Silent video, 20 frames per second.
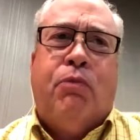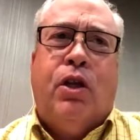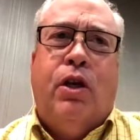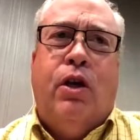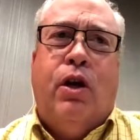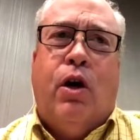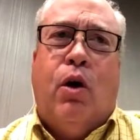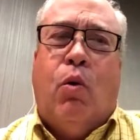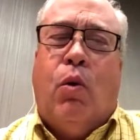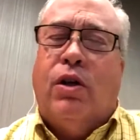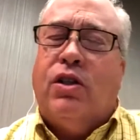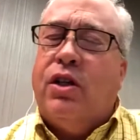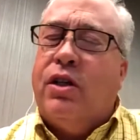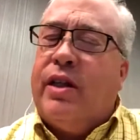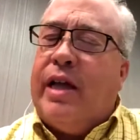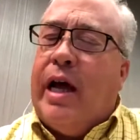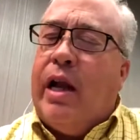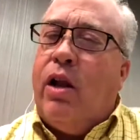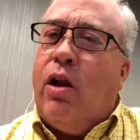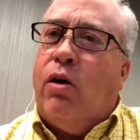it
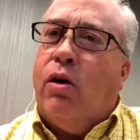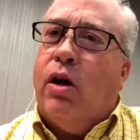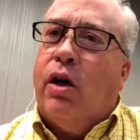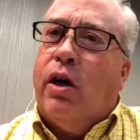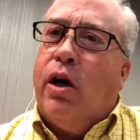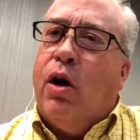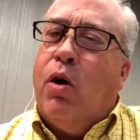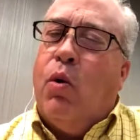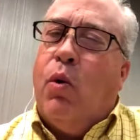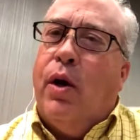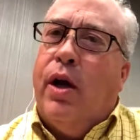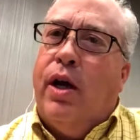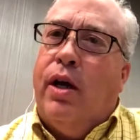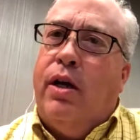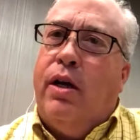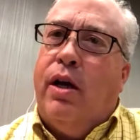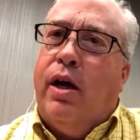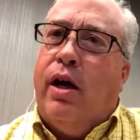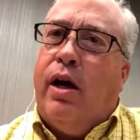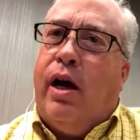wasn't that long ago
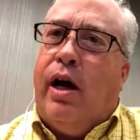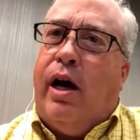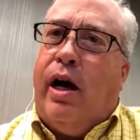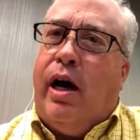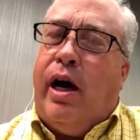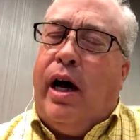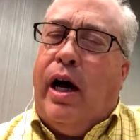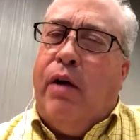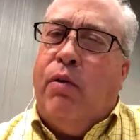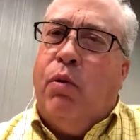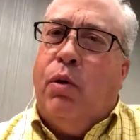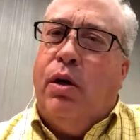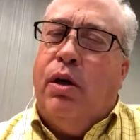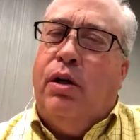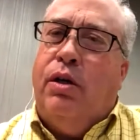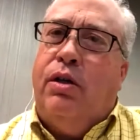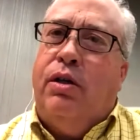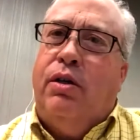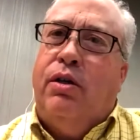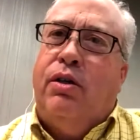when I
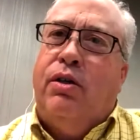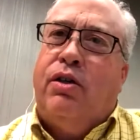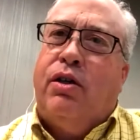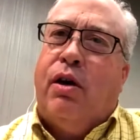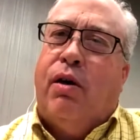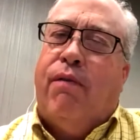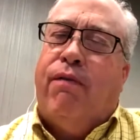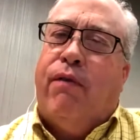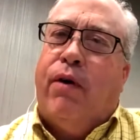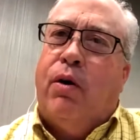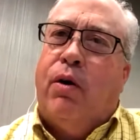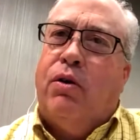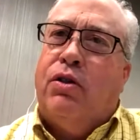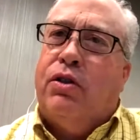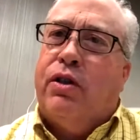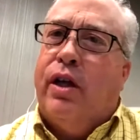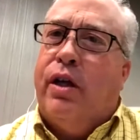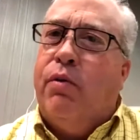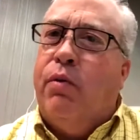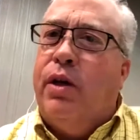would tell
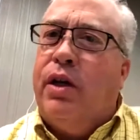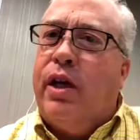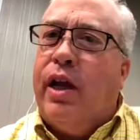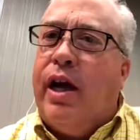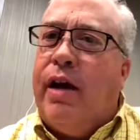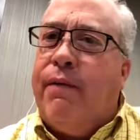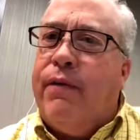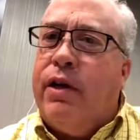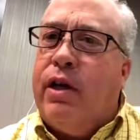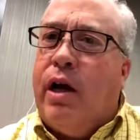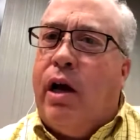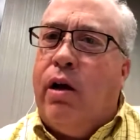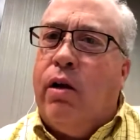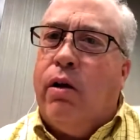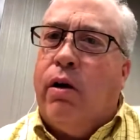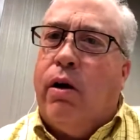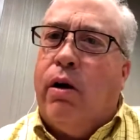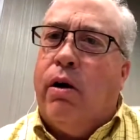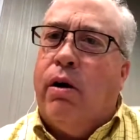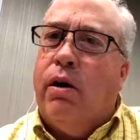folks that we could have
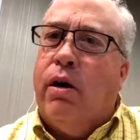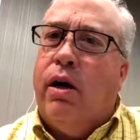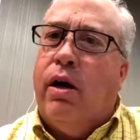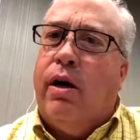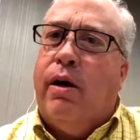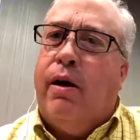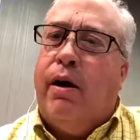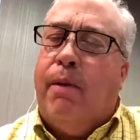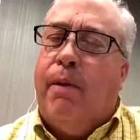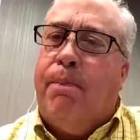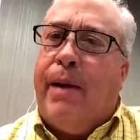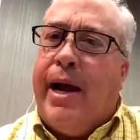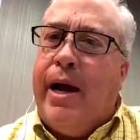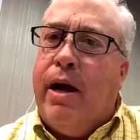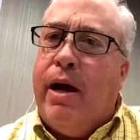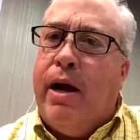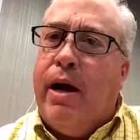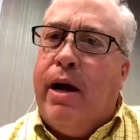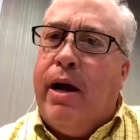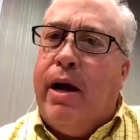$1 a
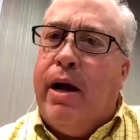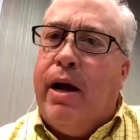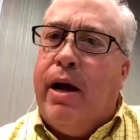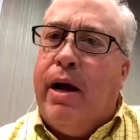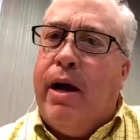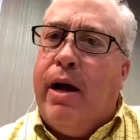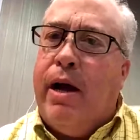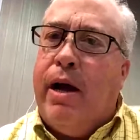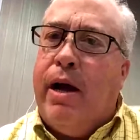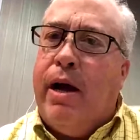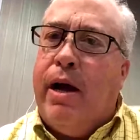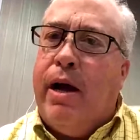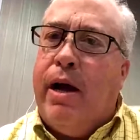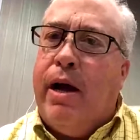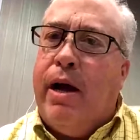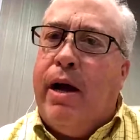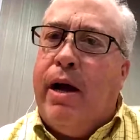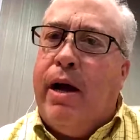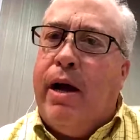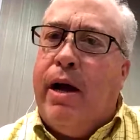pound fed cattle, and
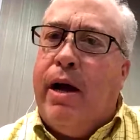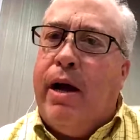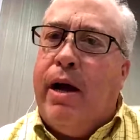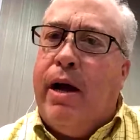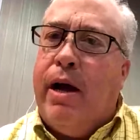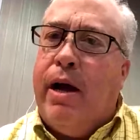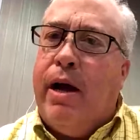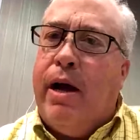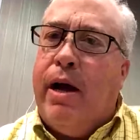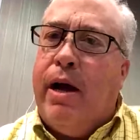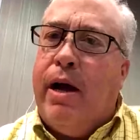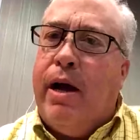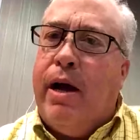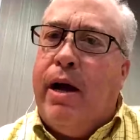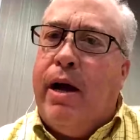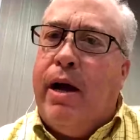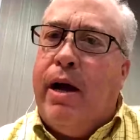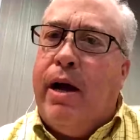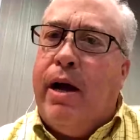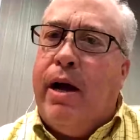that seemed like a good
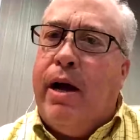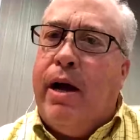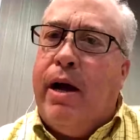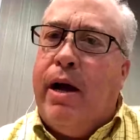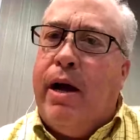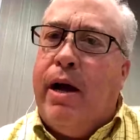price.